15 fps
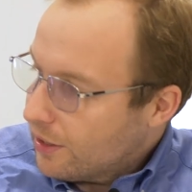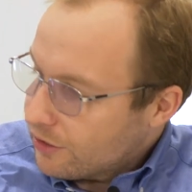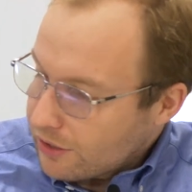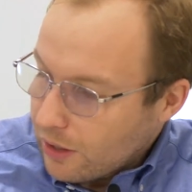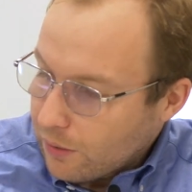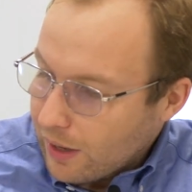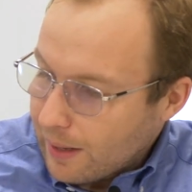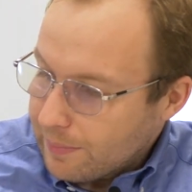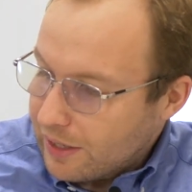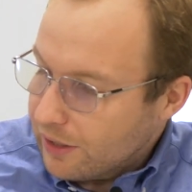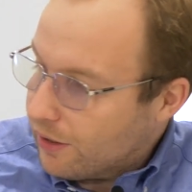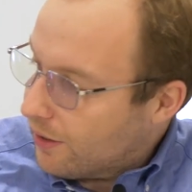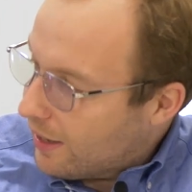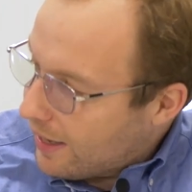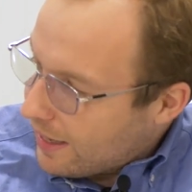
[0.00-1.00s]
So I'm going to
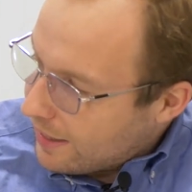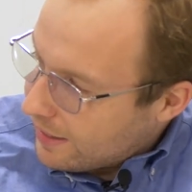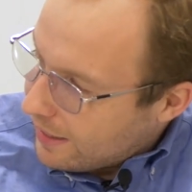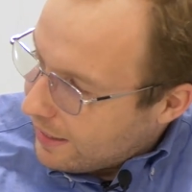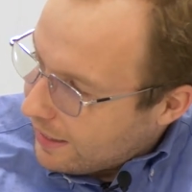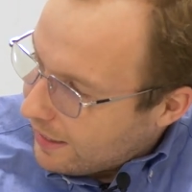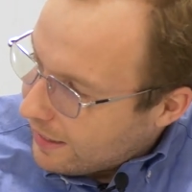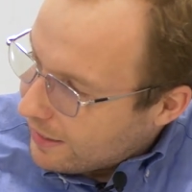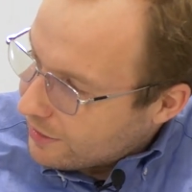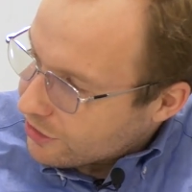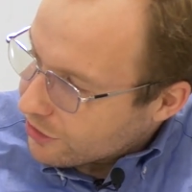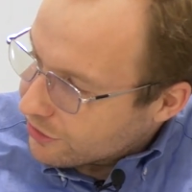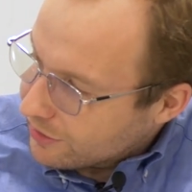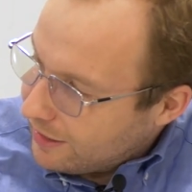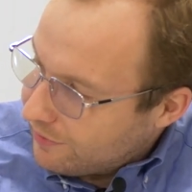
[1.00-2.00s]
go ahead and
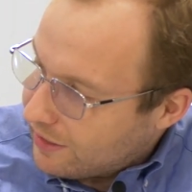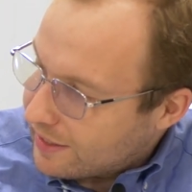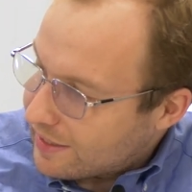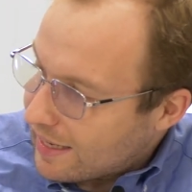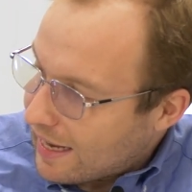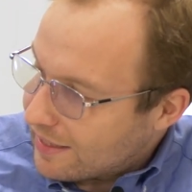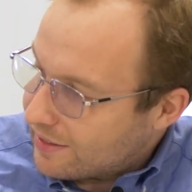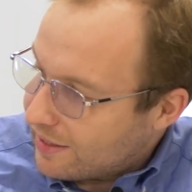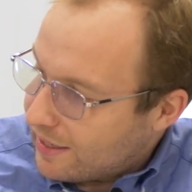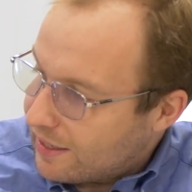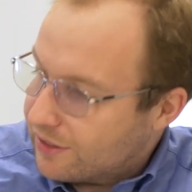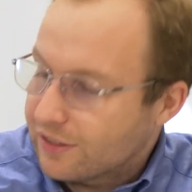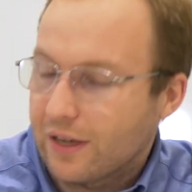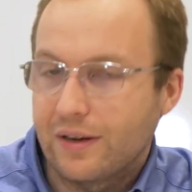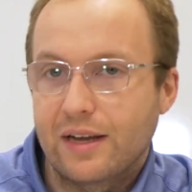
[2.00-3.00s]
just leave this as it
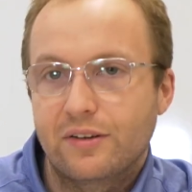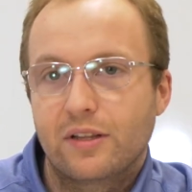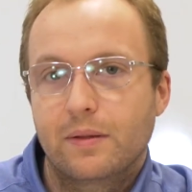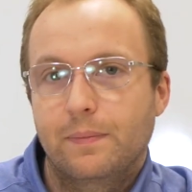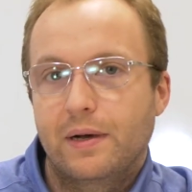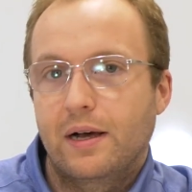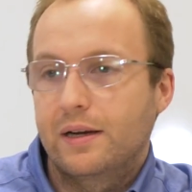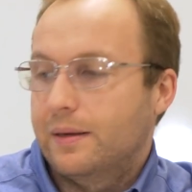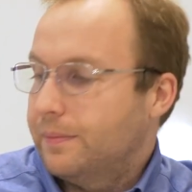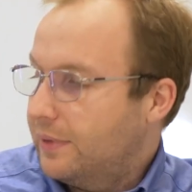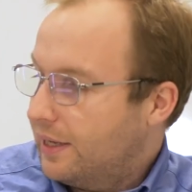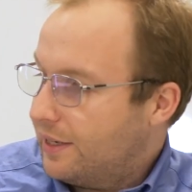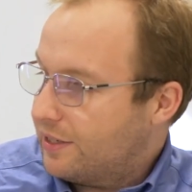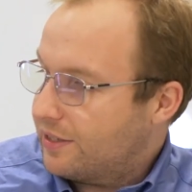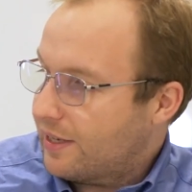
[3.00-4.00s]
is, go down to the bottom
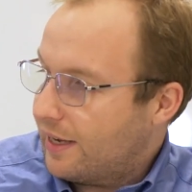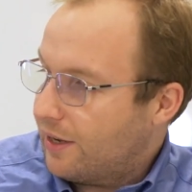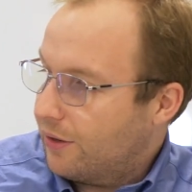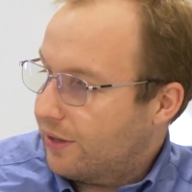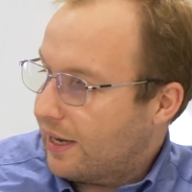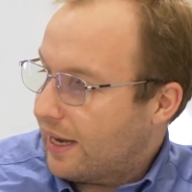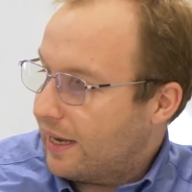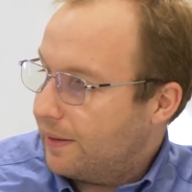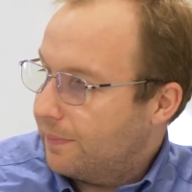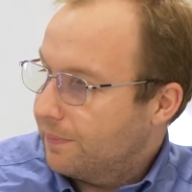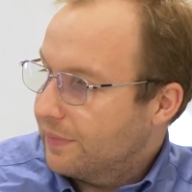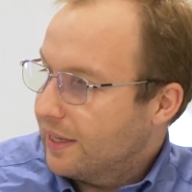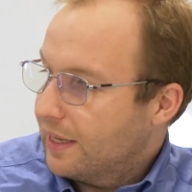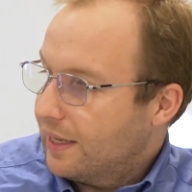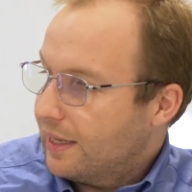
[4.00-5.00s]
and say OK.
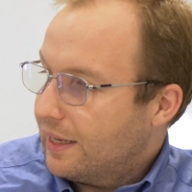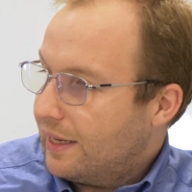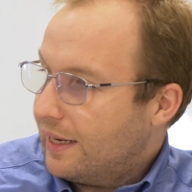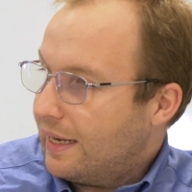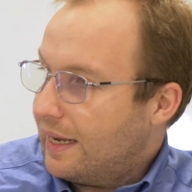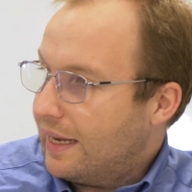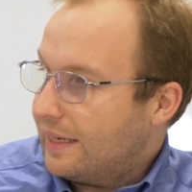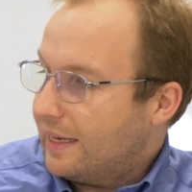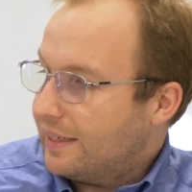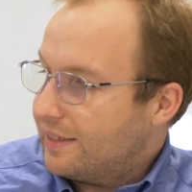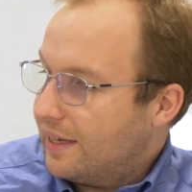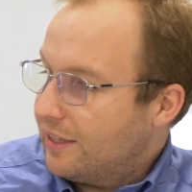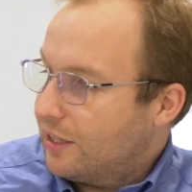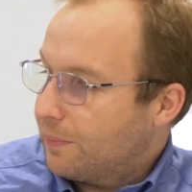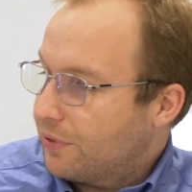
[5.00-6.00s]
And it's
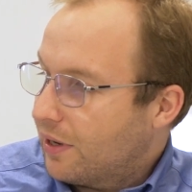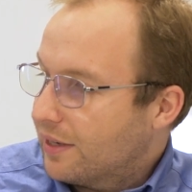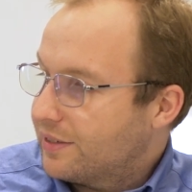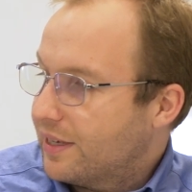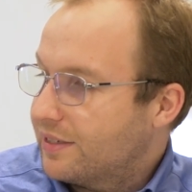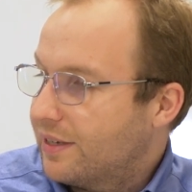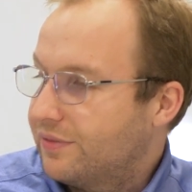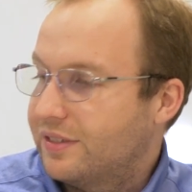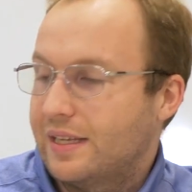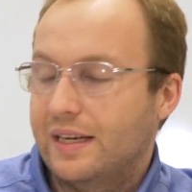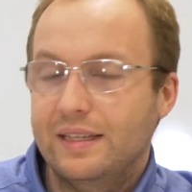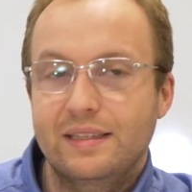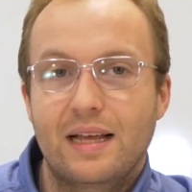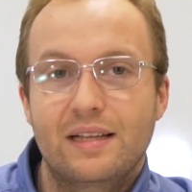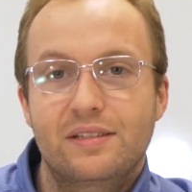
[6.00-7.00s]
in the process of
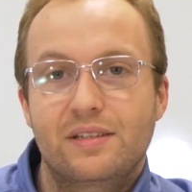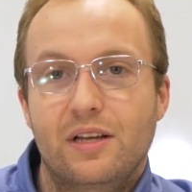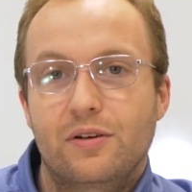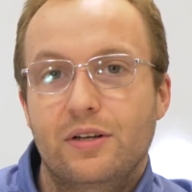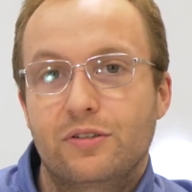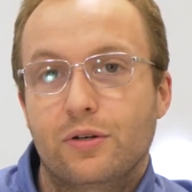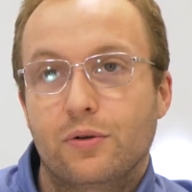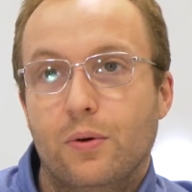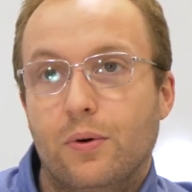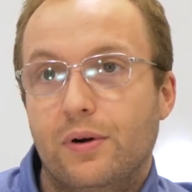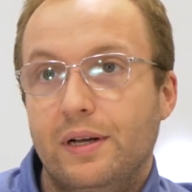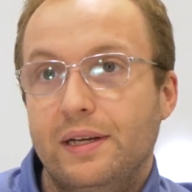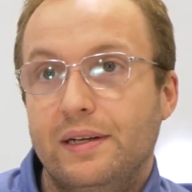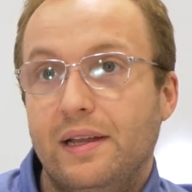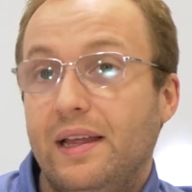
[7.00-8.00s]
setting that series
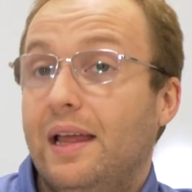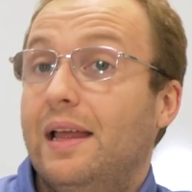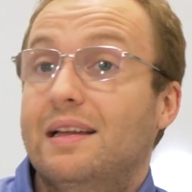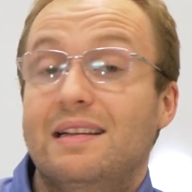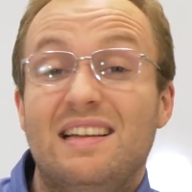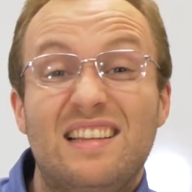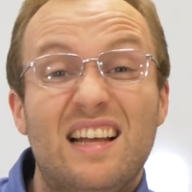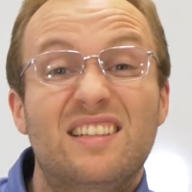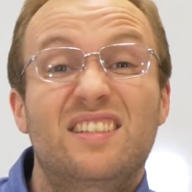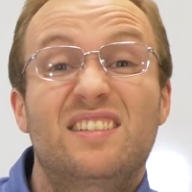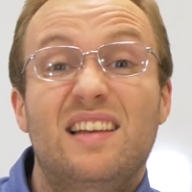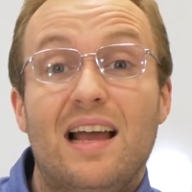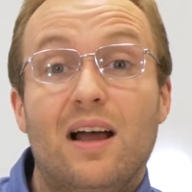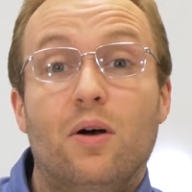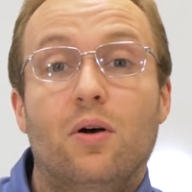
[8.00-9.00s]
recording, and that's
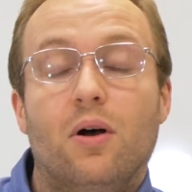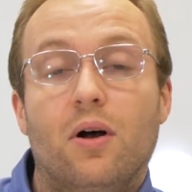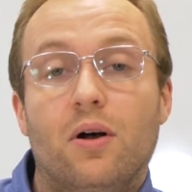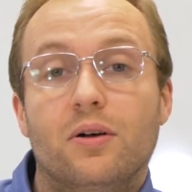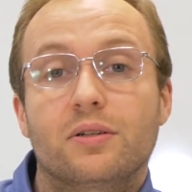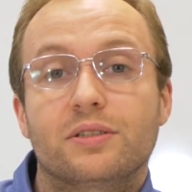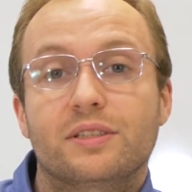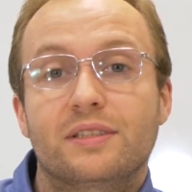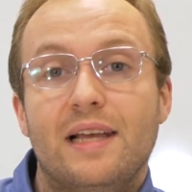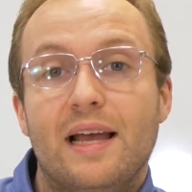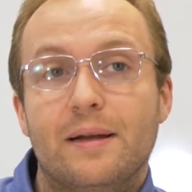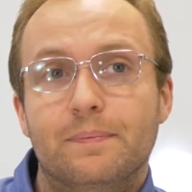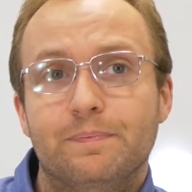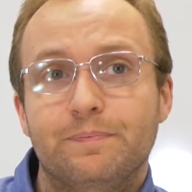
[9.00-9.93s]
now all set.